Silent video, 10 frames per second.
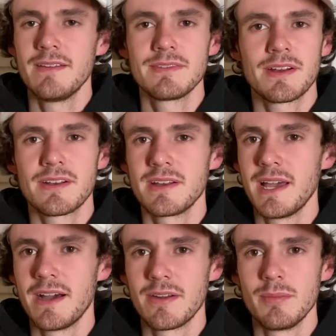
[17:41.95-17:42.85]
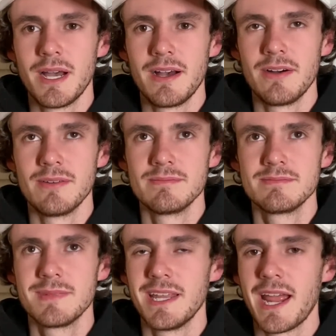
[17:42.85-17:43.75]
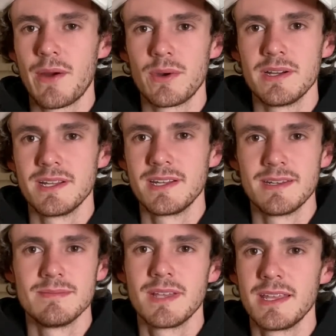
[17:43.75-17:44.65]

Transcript: I figured it out about an hour in and